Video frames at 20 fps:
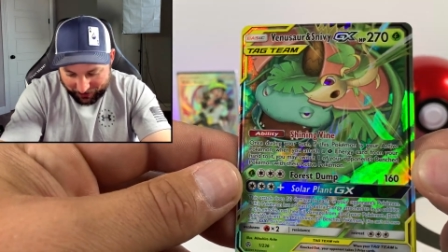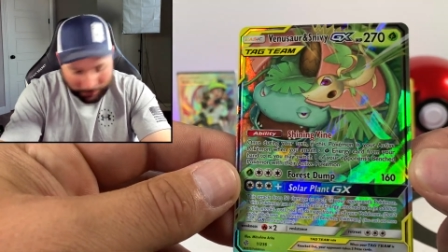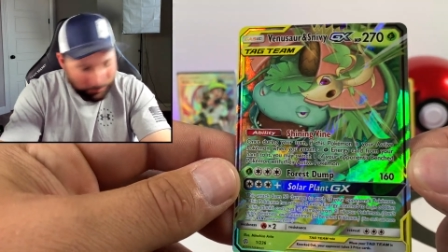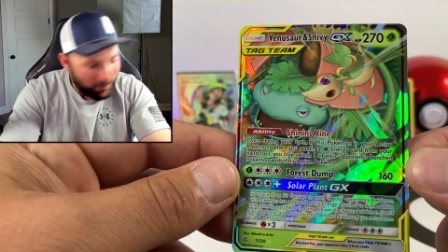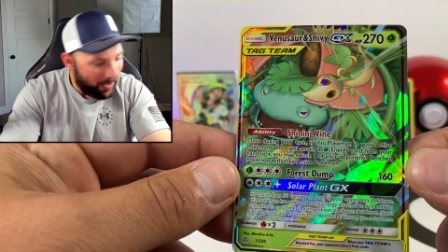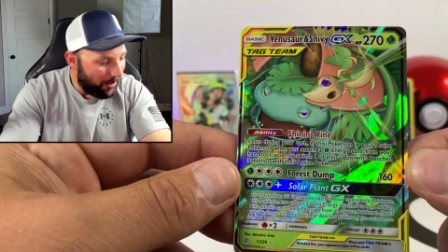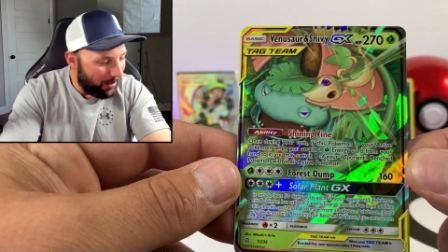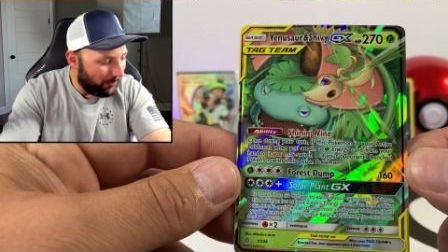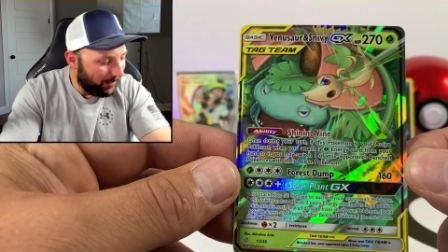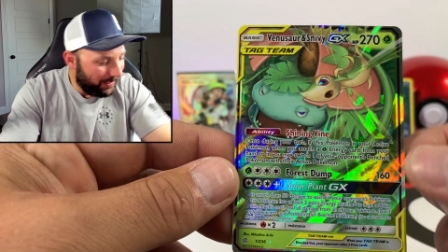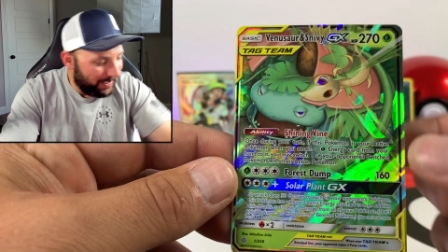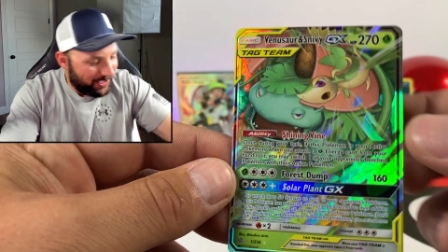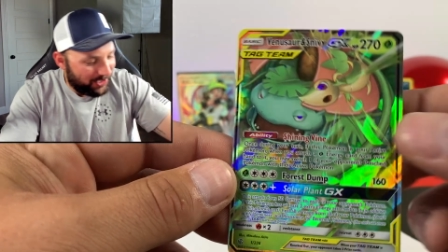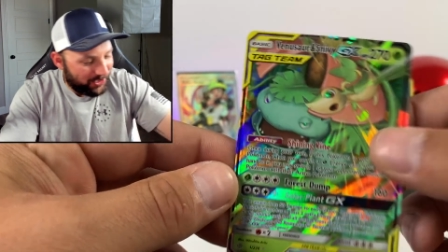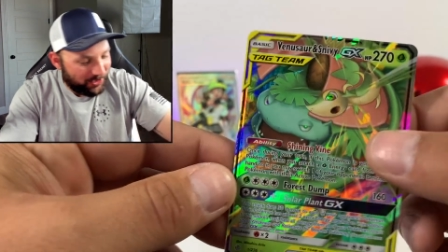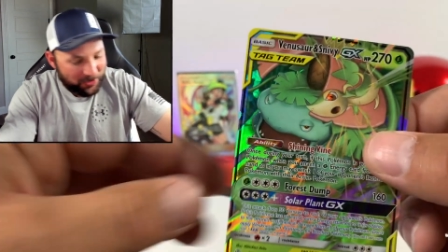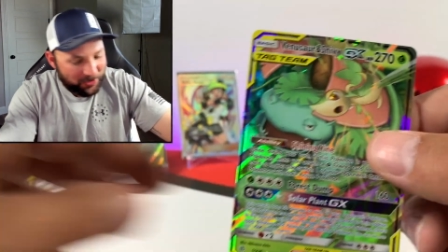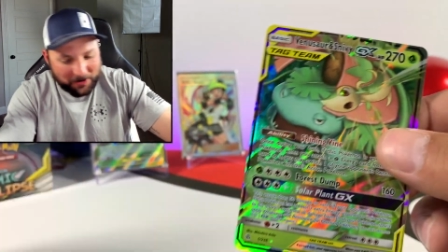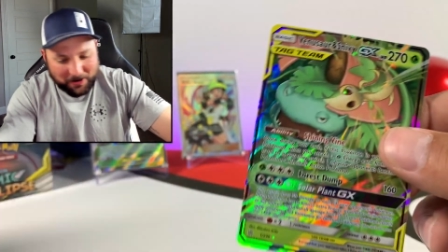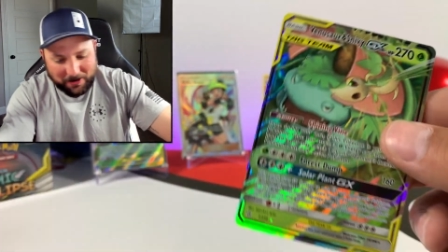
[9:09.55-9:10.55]
I'm not really
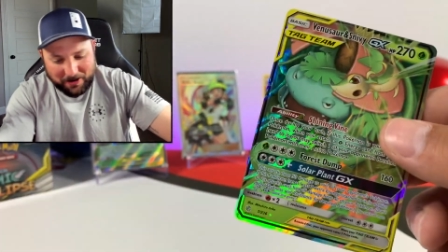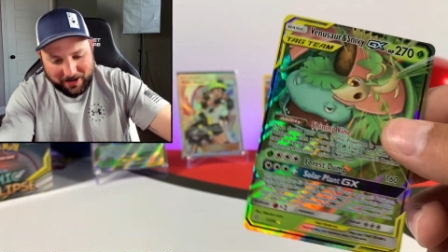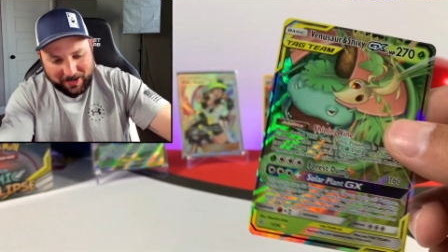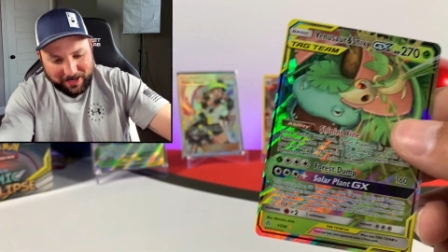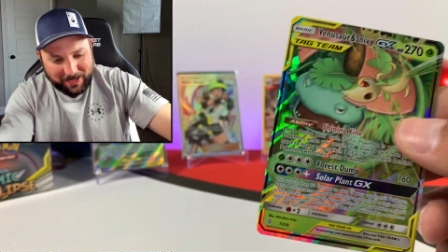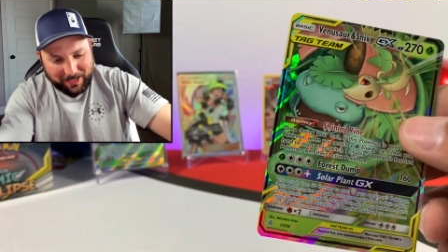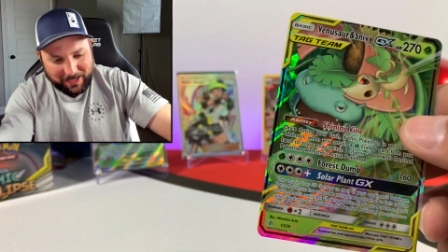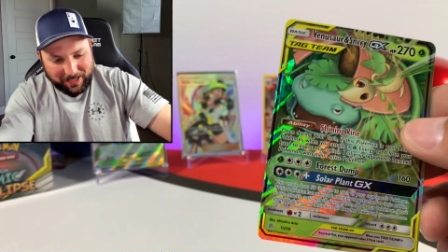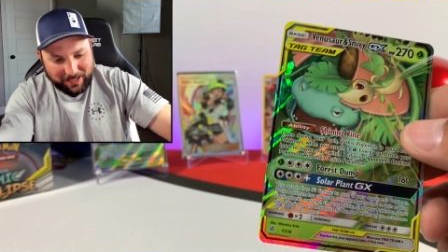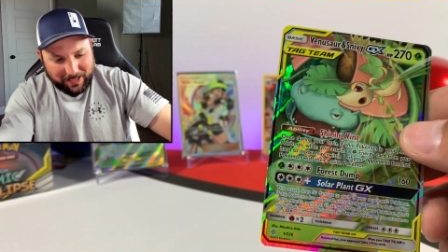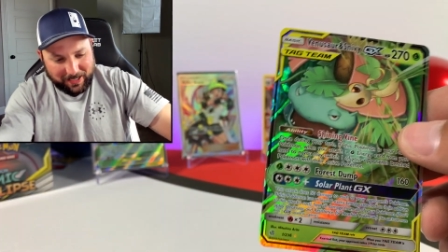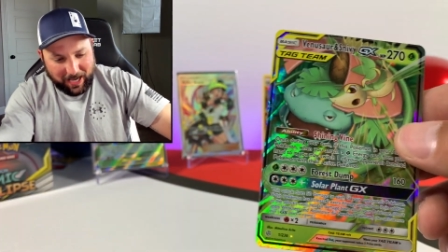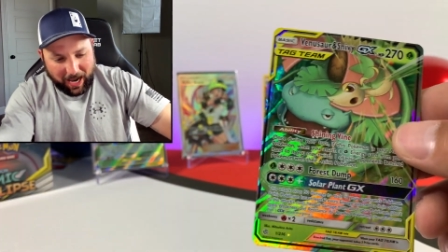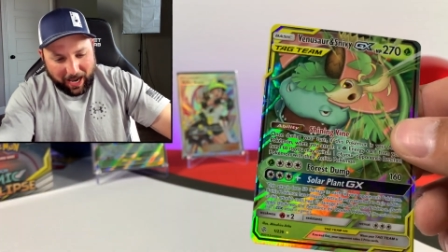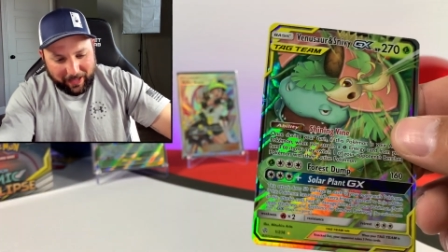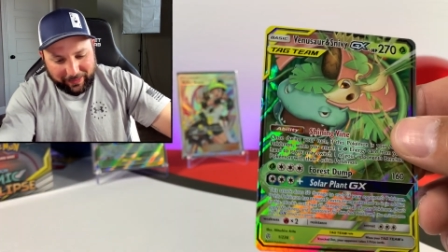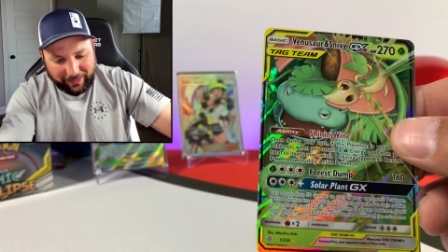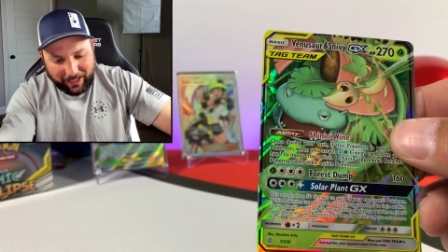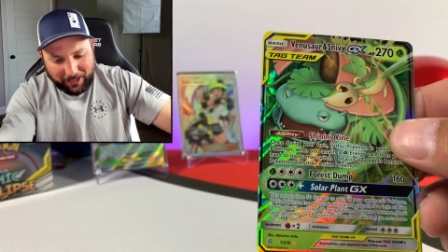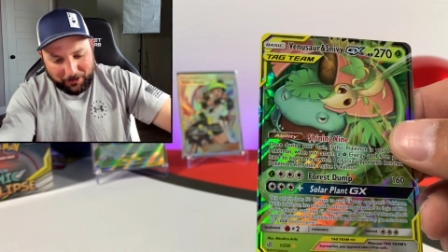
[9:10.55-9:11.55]
sure.
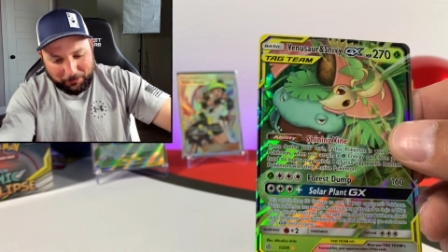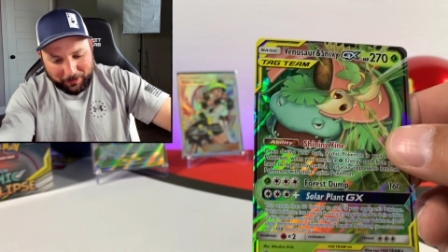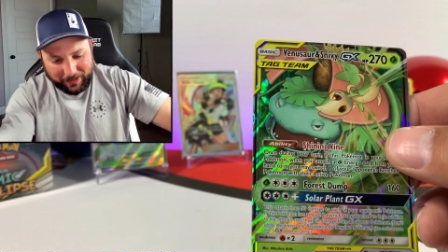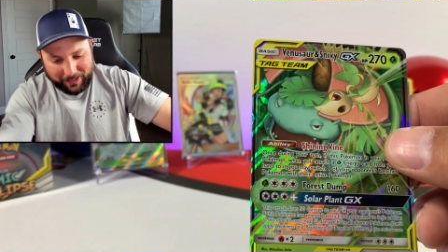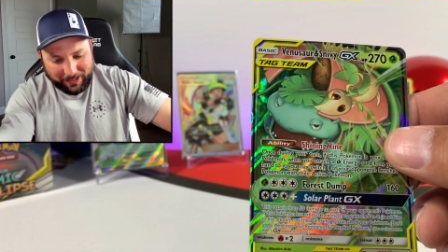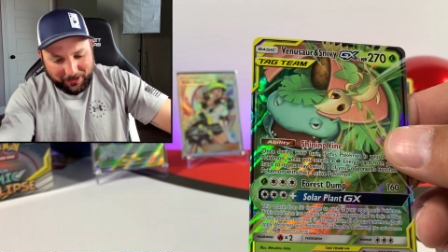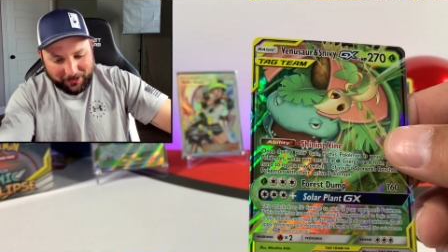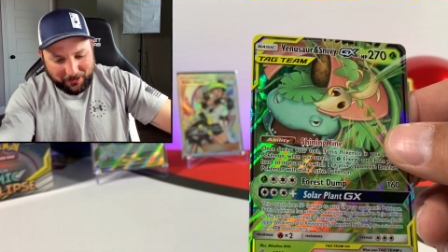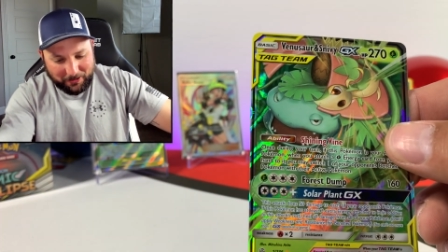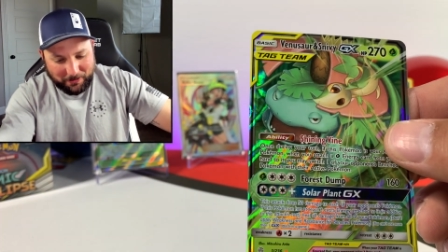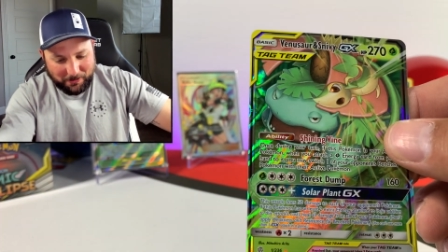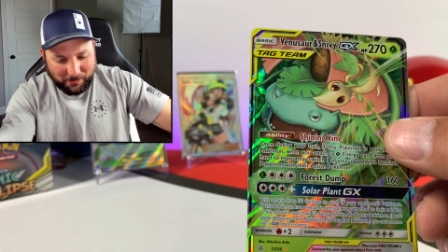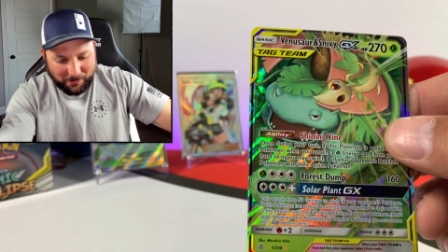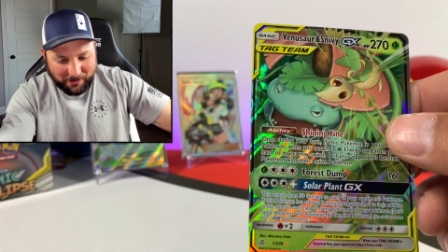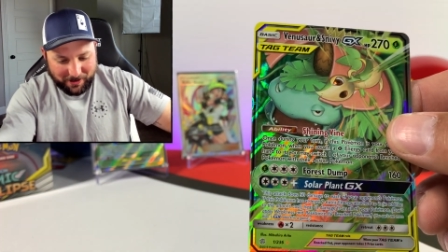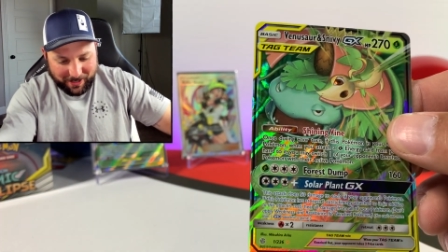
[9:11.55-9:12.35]
I think we do.